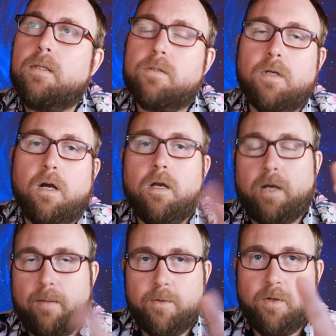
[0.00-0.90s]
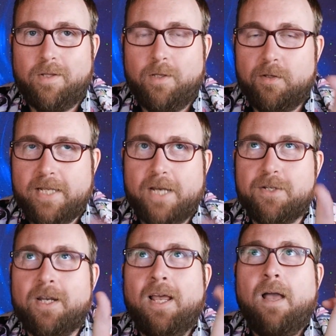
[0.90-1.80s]
Sorry, okay, I'm gonna do a little
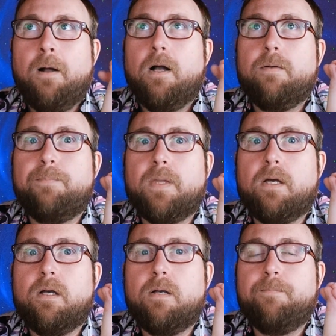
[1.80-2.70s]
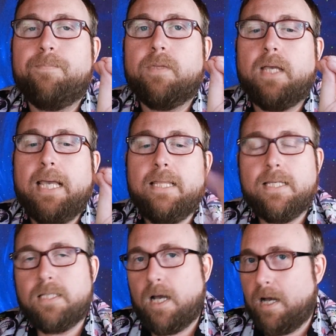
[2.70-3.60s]
tangent. In
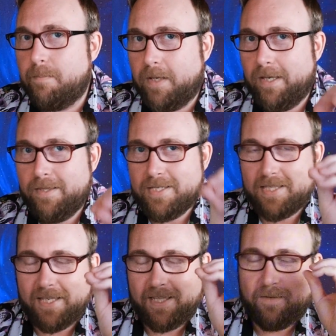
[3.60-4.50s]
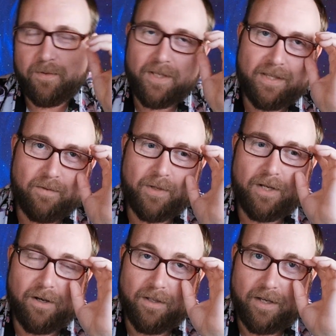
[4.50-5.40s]
this hobby, in this thing that we
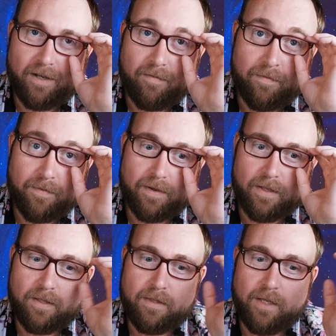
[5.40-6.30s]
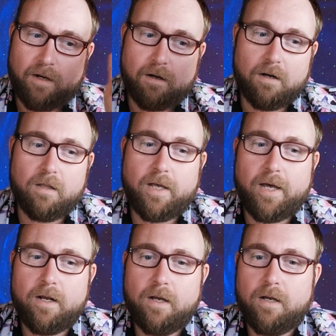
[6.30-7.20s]
all love, there are a
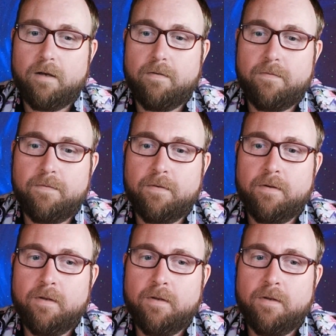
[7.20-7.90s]
lot of